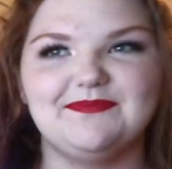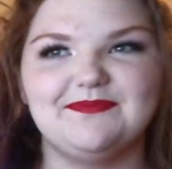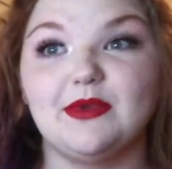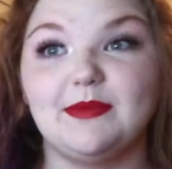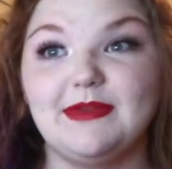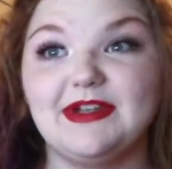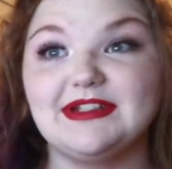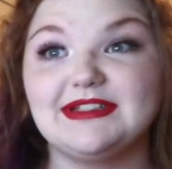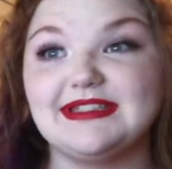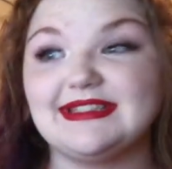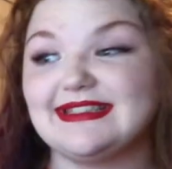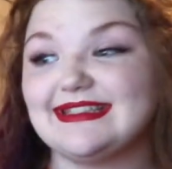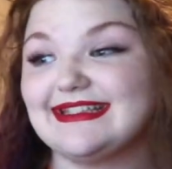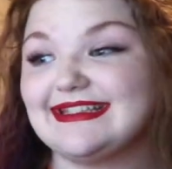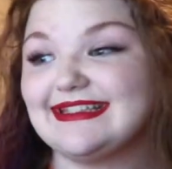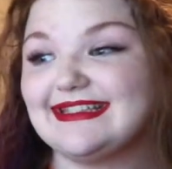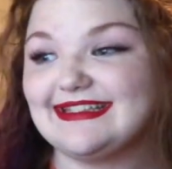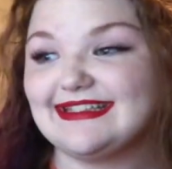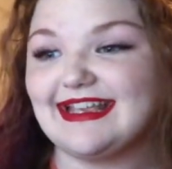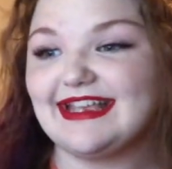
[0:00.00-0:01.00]
Premieres in
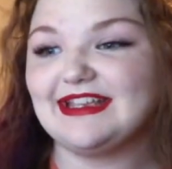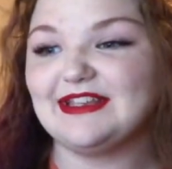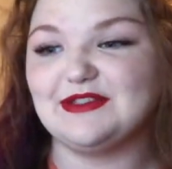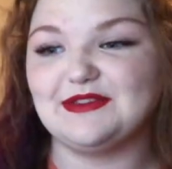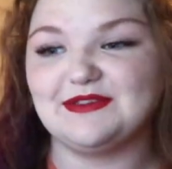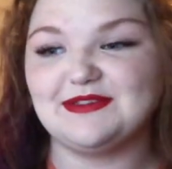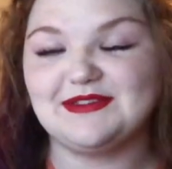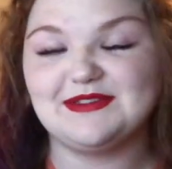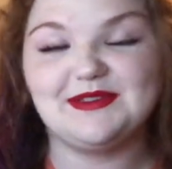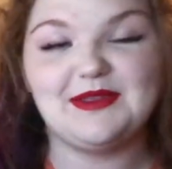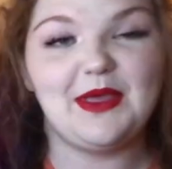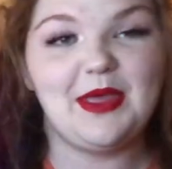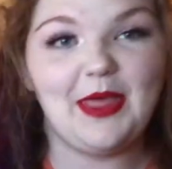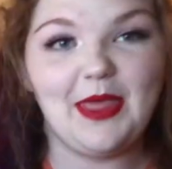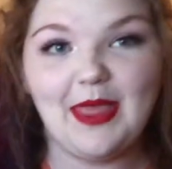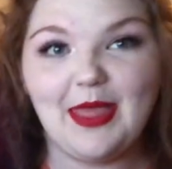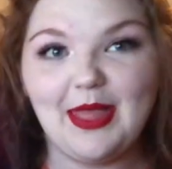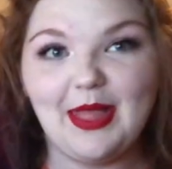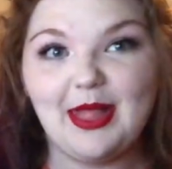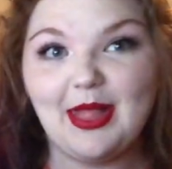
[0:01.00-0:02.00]
60 seconds.
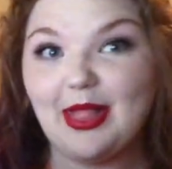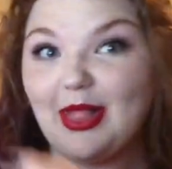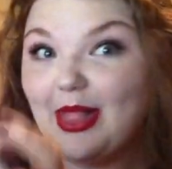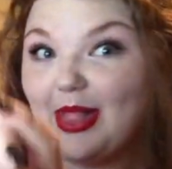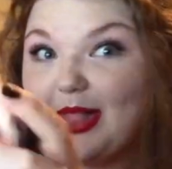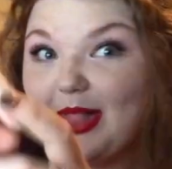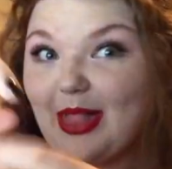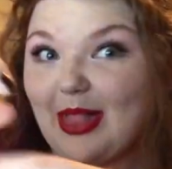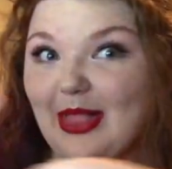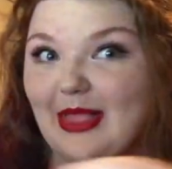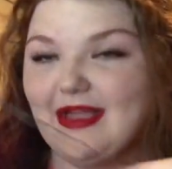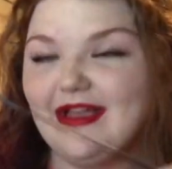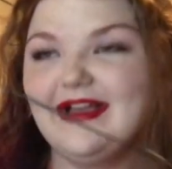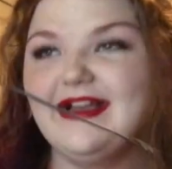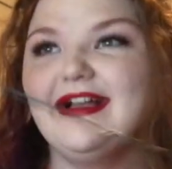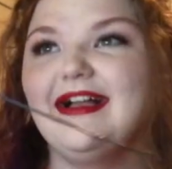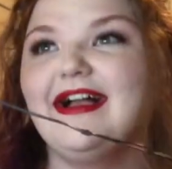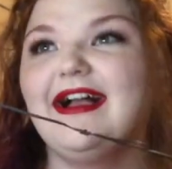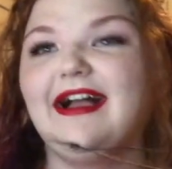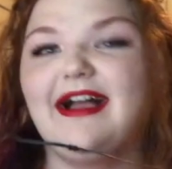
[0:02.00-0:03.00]

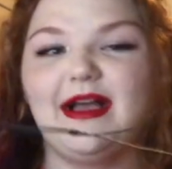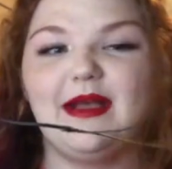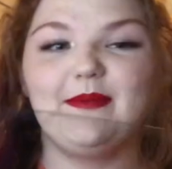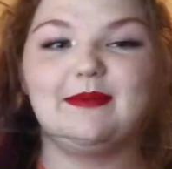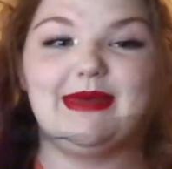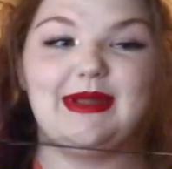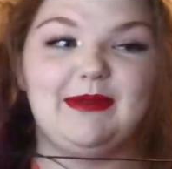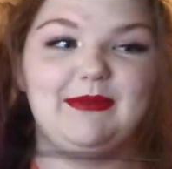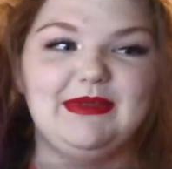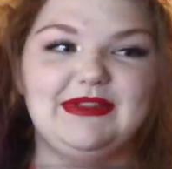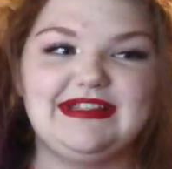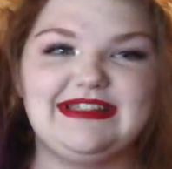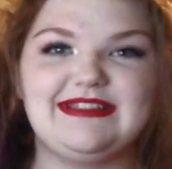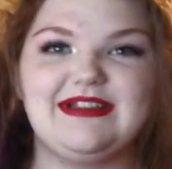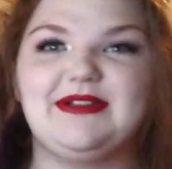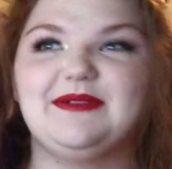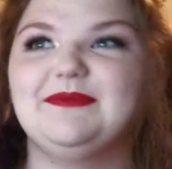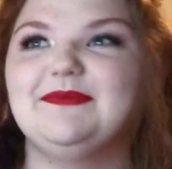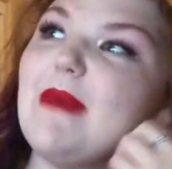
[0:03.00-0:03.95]
I better put these on.